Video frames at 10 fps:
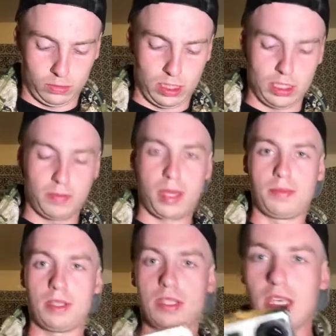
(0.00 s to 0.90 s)
is pop
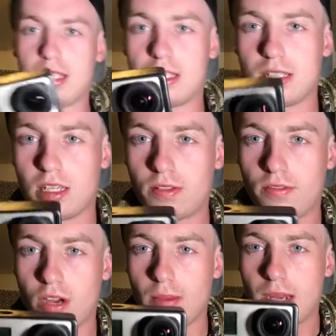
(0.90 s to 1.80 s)
this case inside the
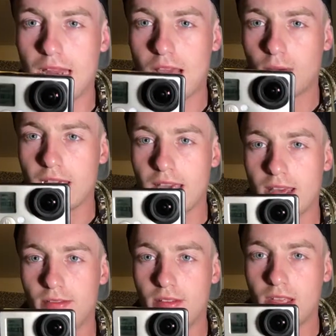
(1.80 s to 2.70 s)
frame, and now we
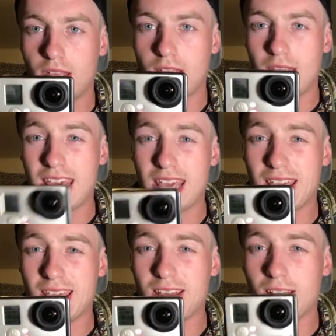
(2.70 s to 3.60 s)
have
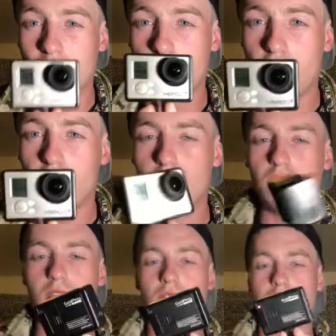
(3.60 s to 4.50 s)
a
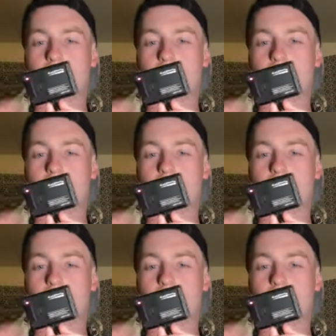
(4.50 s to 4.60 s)
fully